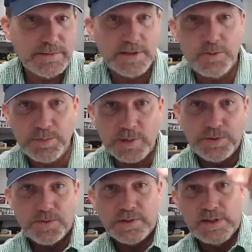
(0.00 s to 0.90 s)
And
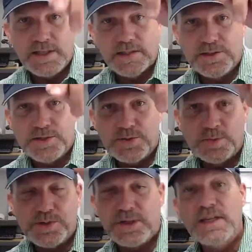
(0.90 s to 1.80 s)
remember, link in the
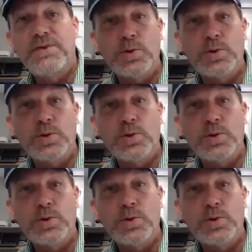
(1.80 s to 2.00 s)
description if